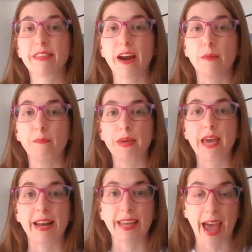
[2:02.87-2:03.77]

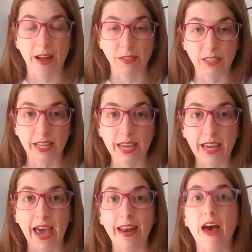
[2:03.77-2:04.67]
therapy and
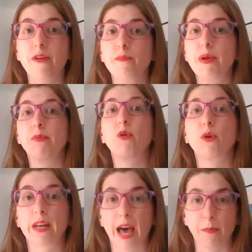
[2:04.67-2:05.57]
counseling and other people who
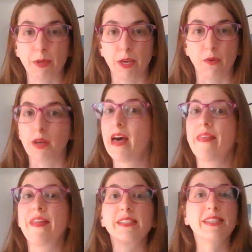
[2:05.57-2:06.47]
can help you.
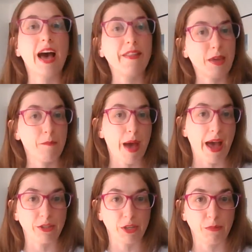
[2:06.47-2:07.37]
That is not the
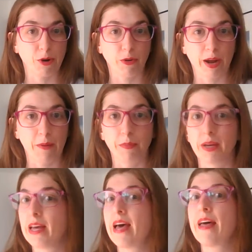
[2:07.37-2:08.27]
ambassador program.
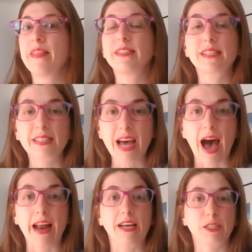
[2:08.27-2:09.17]
This is
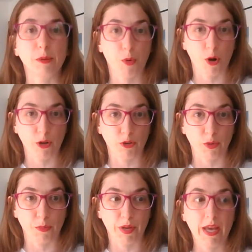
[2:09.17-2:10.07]
not a support
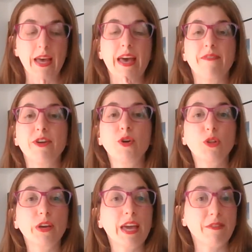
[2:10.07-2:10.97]
group. If
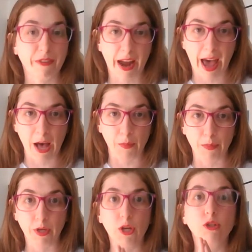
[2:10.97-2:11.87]
you're looking for
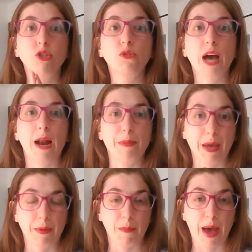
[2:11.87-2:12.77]
help, do not
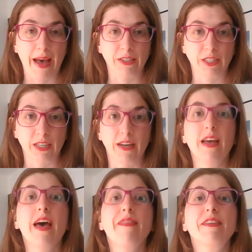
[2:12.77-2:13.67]
become an ambassador.
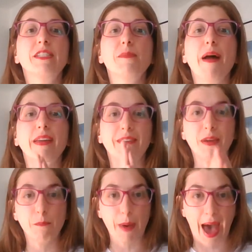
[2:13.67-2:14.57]
This is about
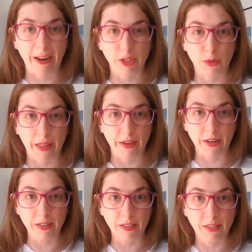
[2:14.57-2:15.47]
giving back to
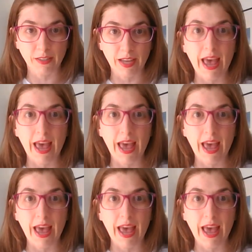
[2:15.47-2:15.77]
others